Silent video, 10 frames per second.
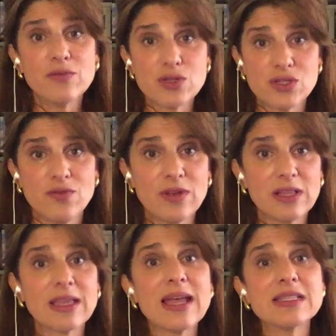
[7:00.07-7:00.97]
for cervical
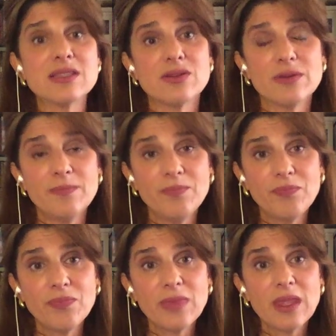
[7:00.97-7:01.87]
cancer.
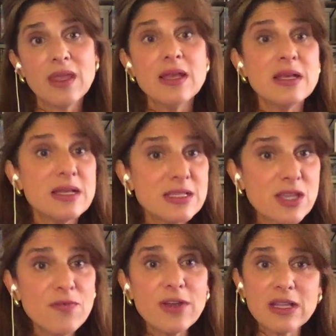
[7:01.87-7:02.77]

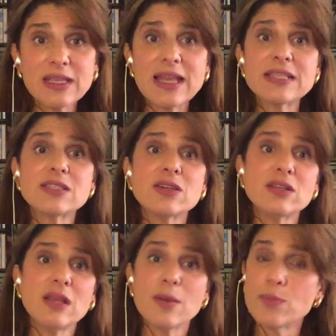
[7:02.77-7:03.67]
Cervical cancer
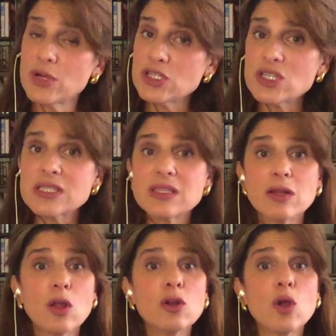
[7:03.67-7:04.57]
bridges the
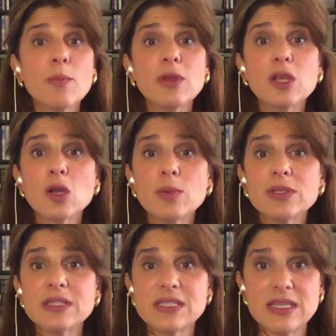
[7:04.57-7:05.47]
non-communicable
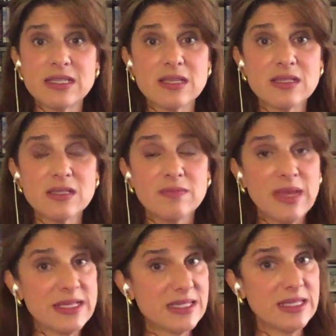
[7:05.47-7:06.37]
diseases,
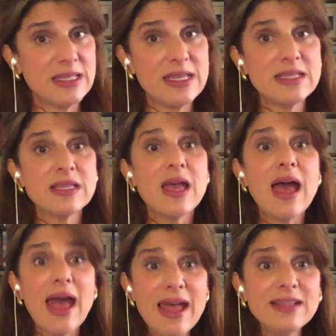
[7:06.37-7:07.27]
NCDs,
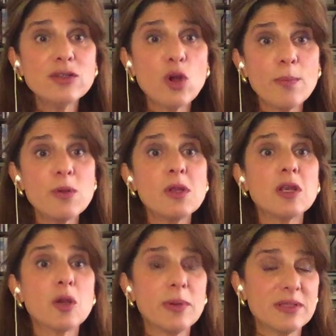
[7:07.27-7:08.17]
and
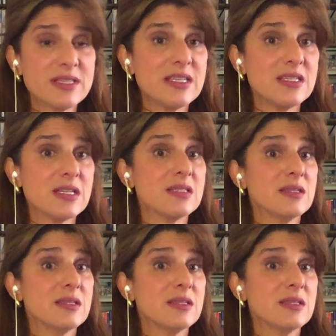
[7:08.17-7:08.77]
communicable diseases,